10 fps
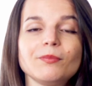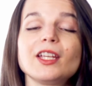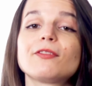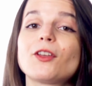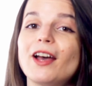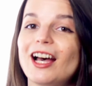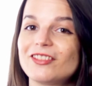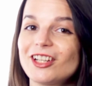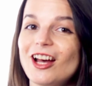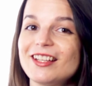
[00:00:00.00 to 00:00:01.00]
If you
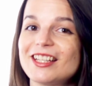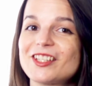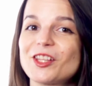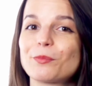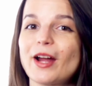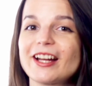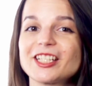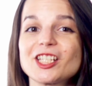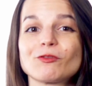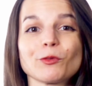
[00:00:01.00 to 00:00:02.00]
haven't gotten into the
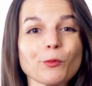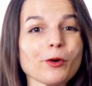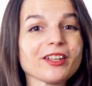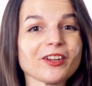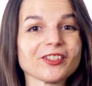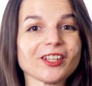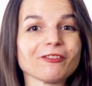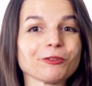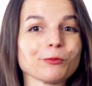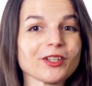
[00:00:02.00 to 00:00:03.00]
practice of rewarding
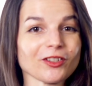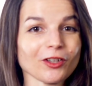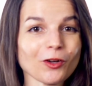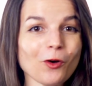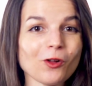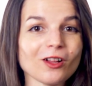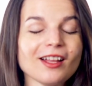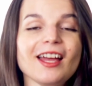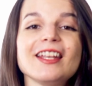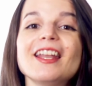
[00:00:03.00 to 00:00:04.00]
yourself for reaching a goal,
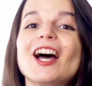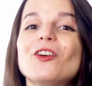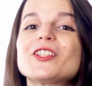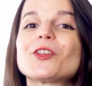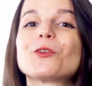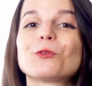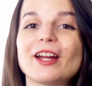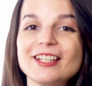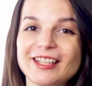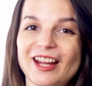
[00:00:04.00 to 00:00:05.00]
now is a
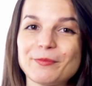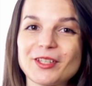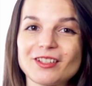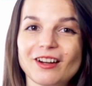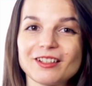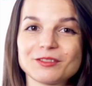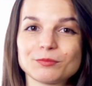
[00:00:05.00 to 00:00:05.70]
great time to start.